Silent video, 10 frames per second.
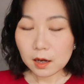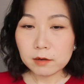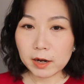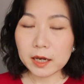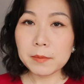I
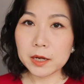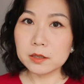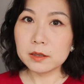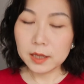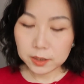
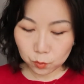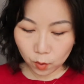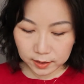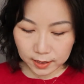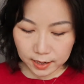recommend this
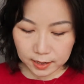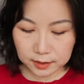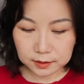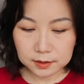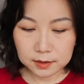one
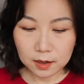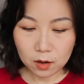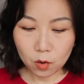is,